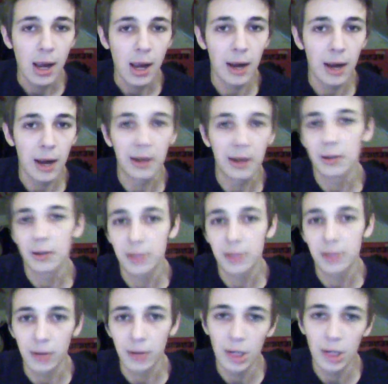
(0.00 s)
And
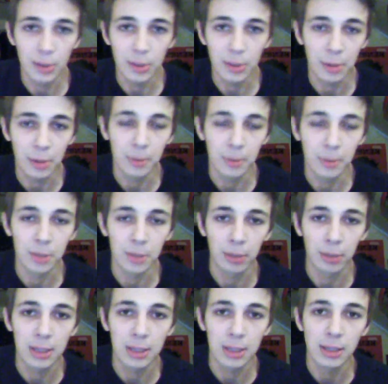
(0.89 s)
Sir Roderick pretty much
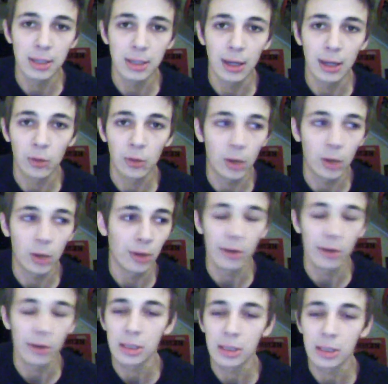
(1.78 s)
bled to death, while
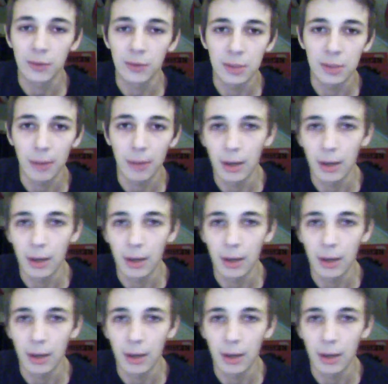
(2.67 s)
the rest of Reek's